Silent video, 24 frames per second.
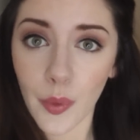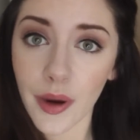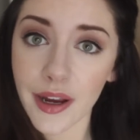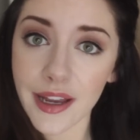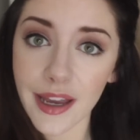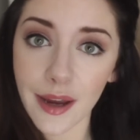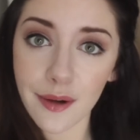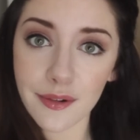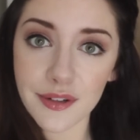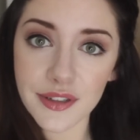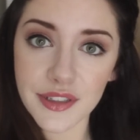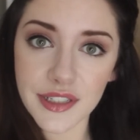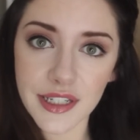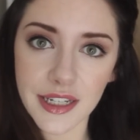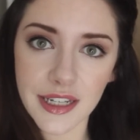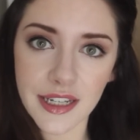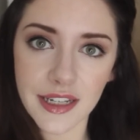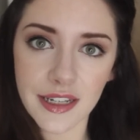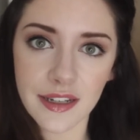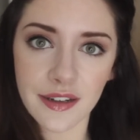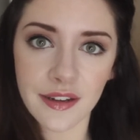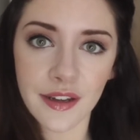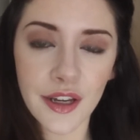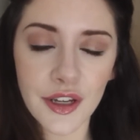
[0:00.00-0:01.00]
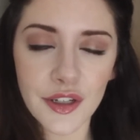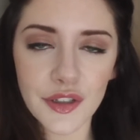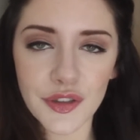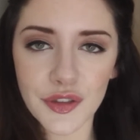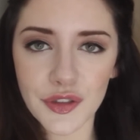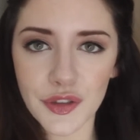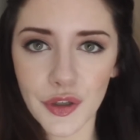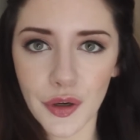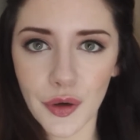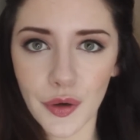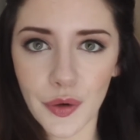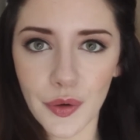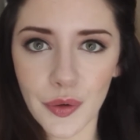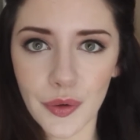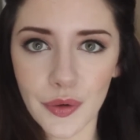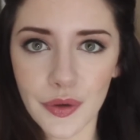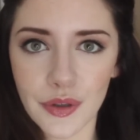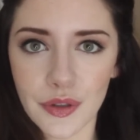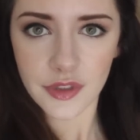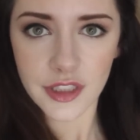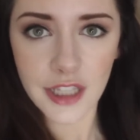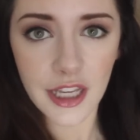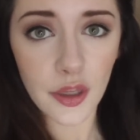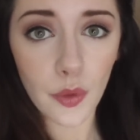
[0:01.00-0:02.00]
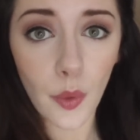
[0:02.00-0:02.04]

workout routine. So yeah,